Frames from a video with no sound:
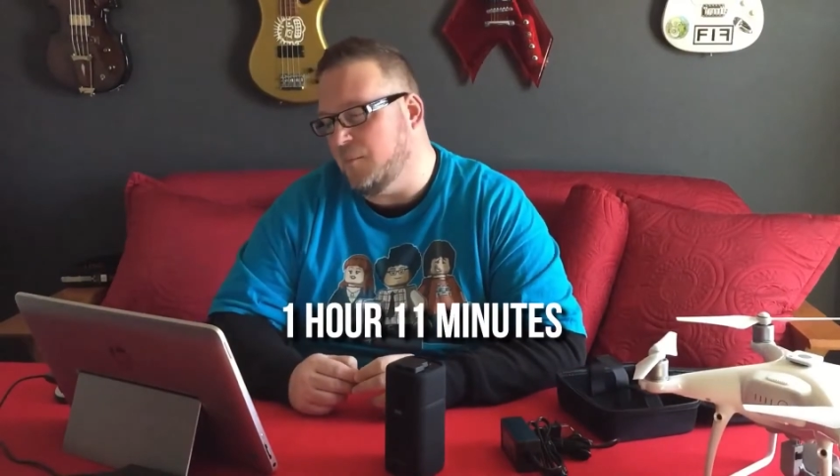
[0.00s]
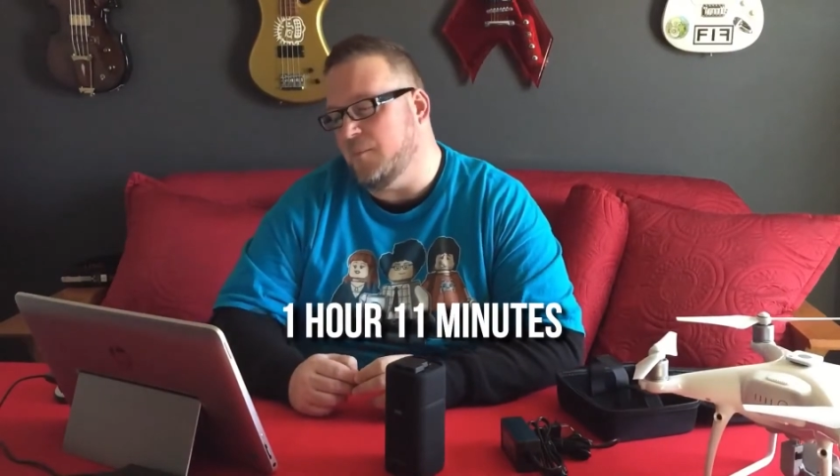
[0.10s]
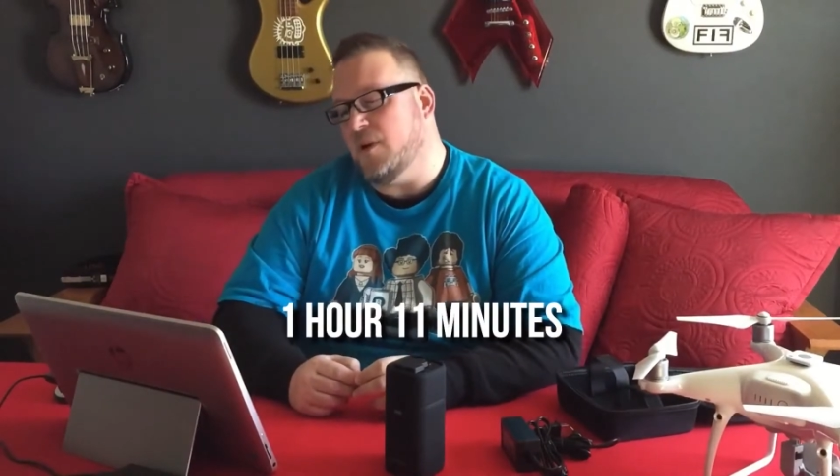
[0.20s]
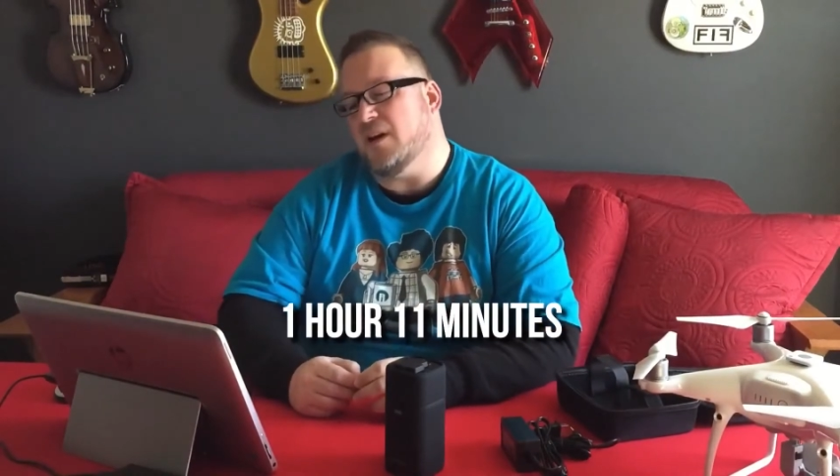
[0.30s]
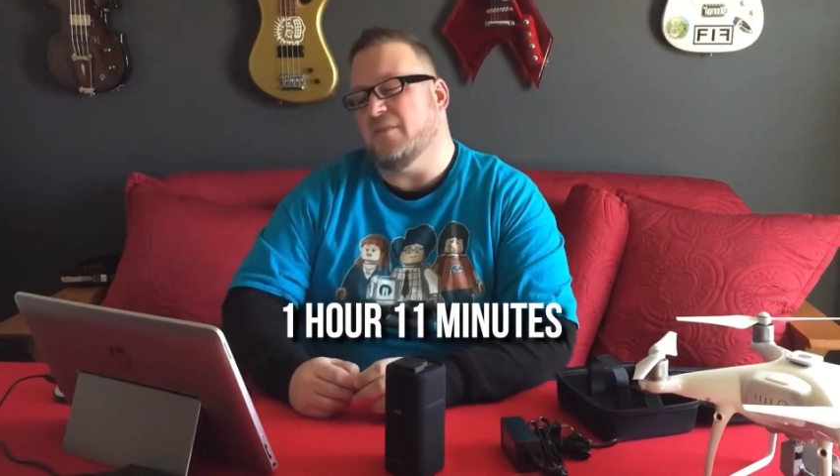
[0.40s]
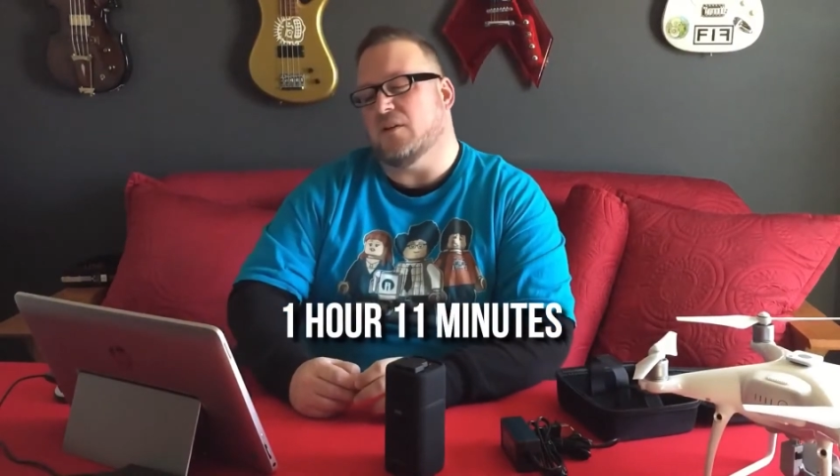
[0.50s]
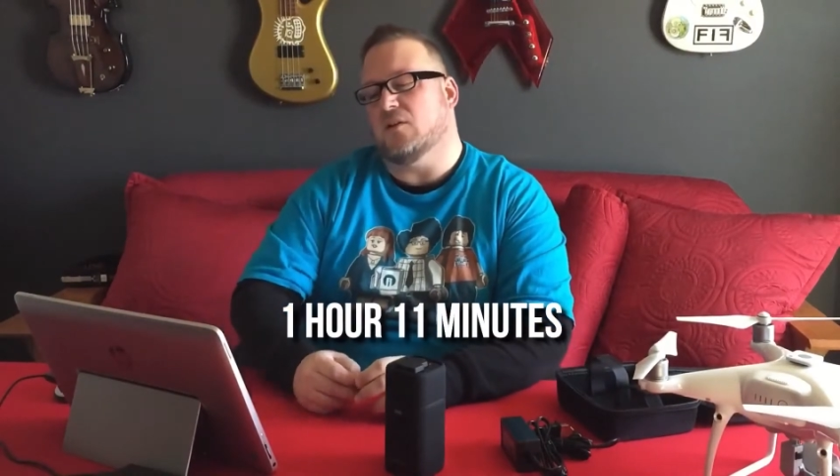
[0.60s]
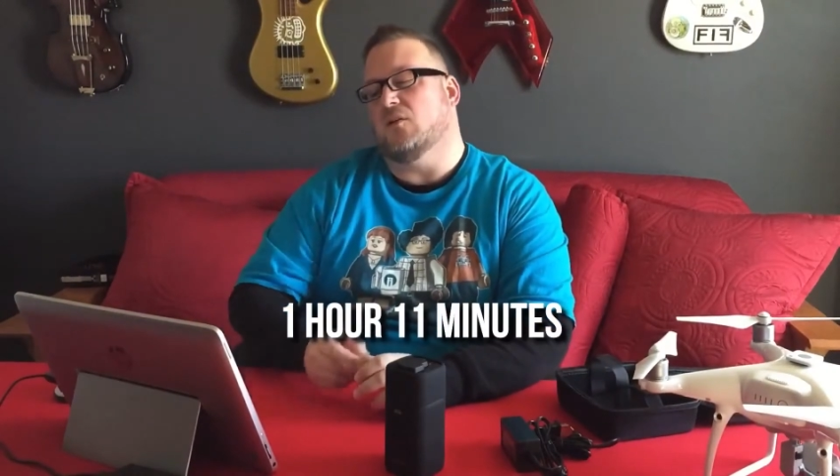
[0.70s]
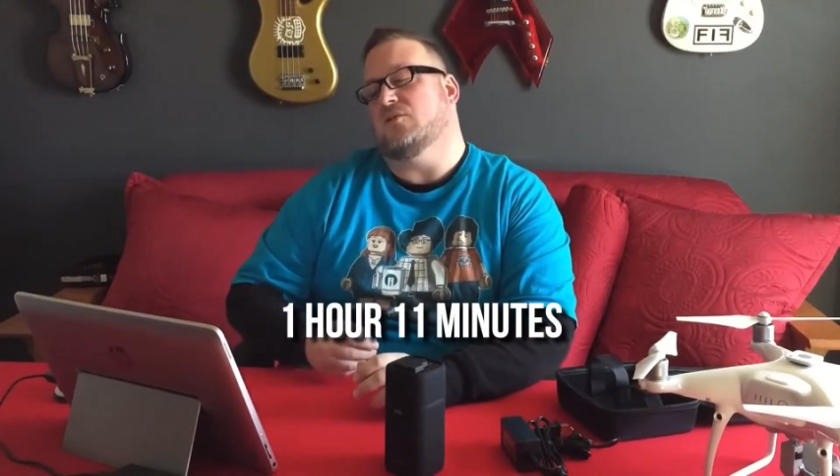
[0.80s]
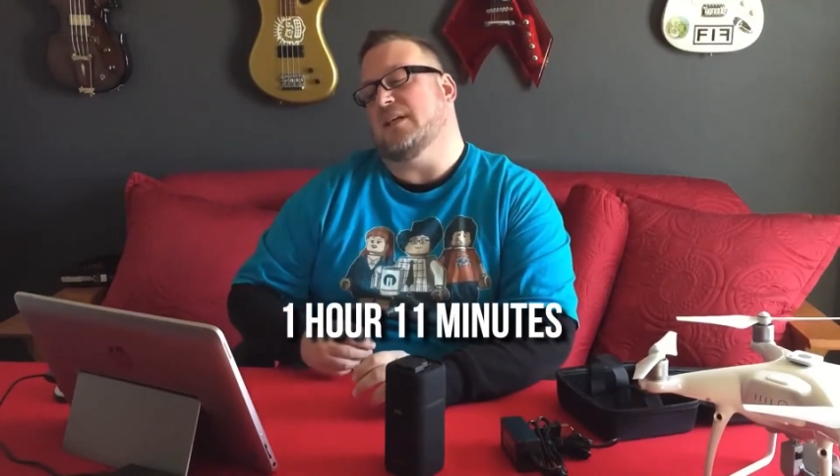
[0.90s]
Not even
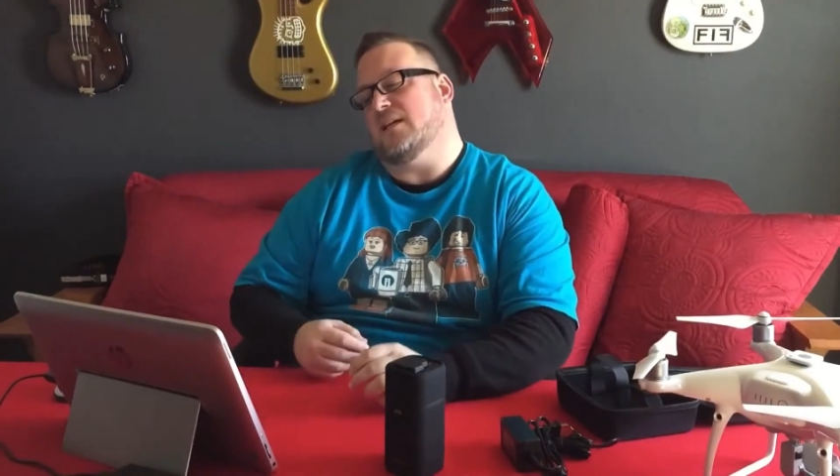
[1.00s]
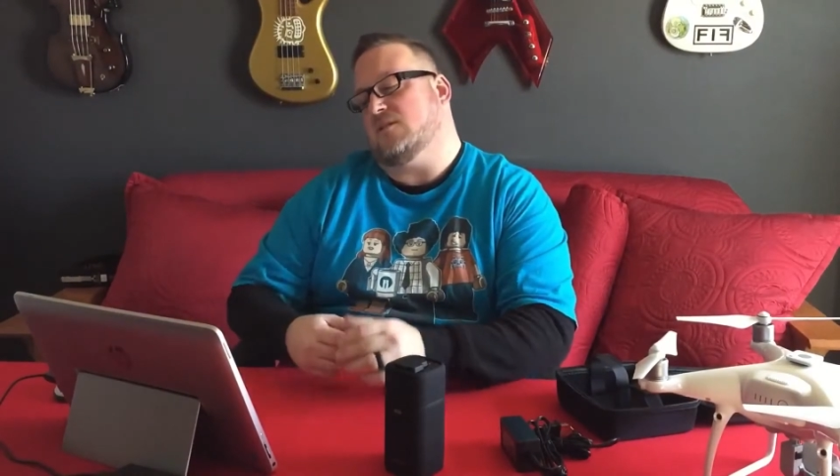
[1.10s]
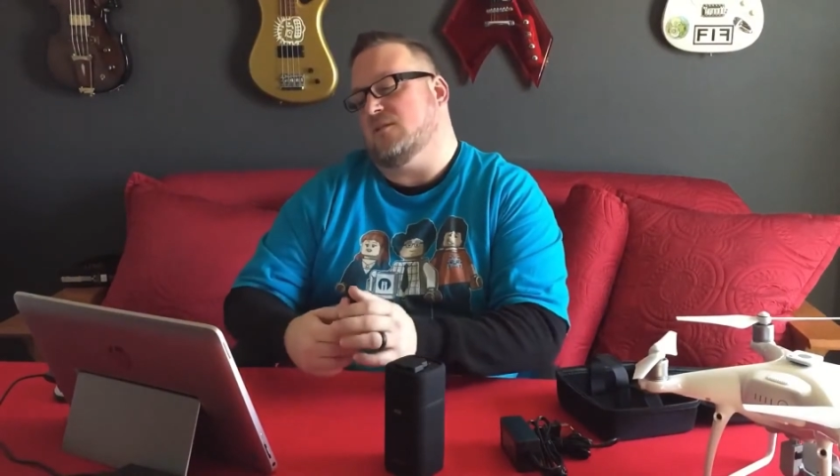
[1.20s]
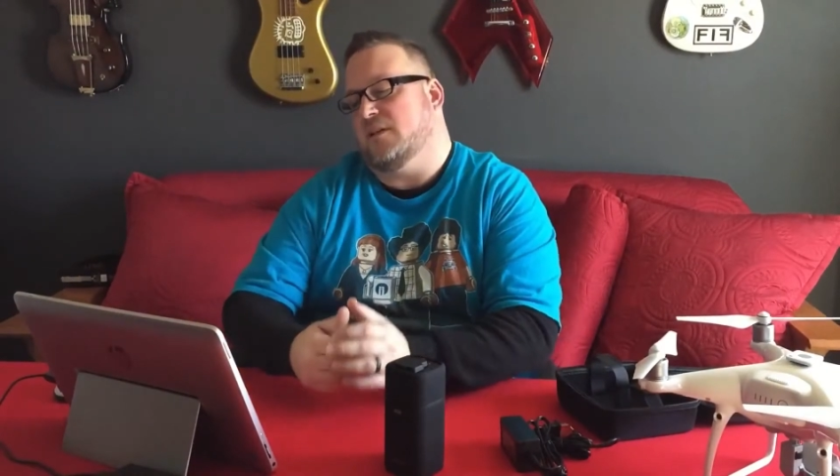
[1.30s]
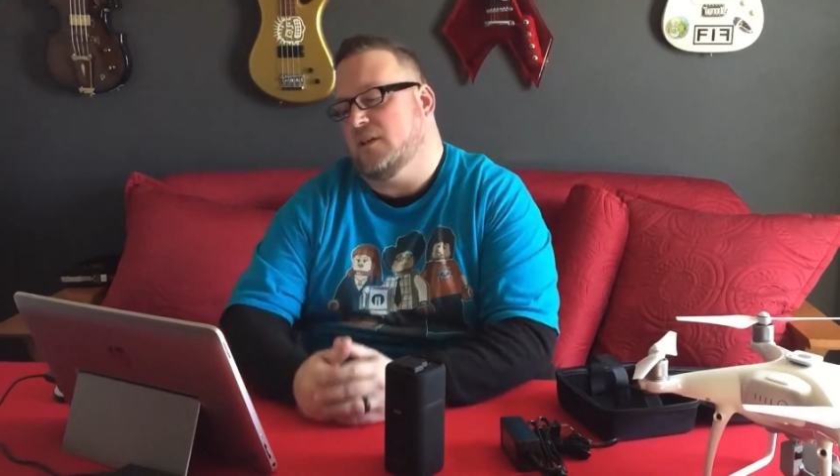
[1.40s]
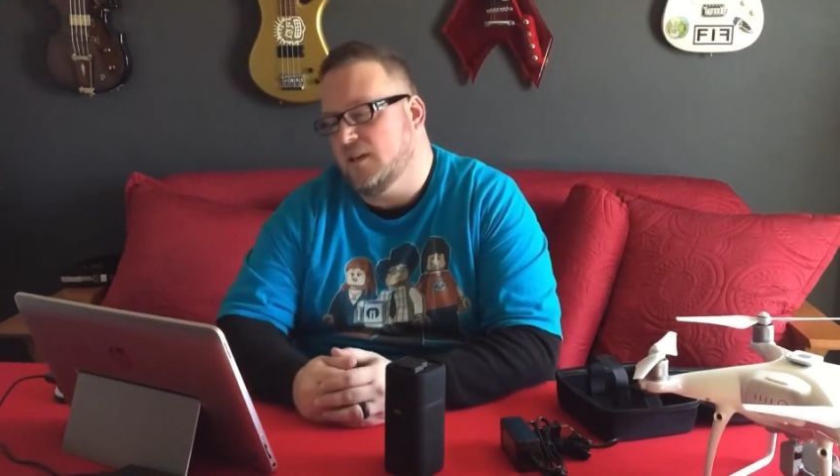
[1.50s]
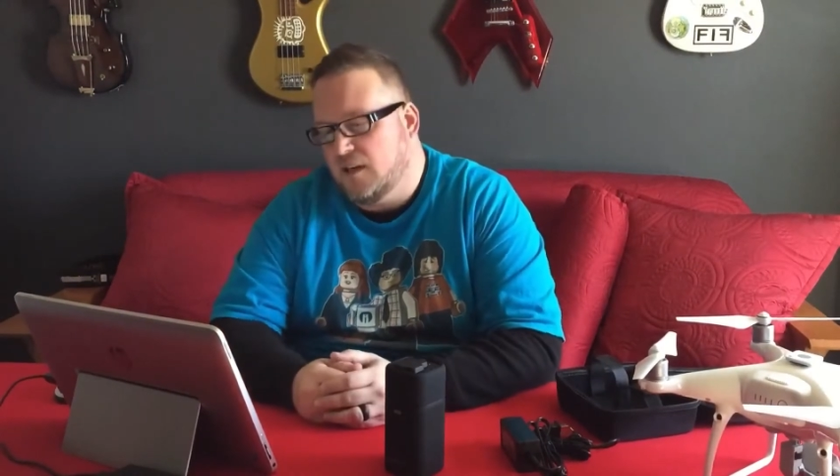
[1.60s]
close, actually.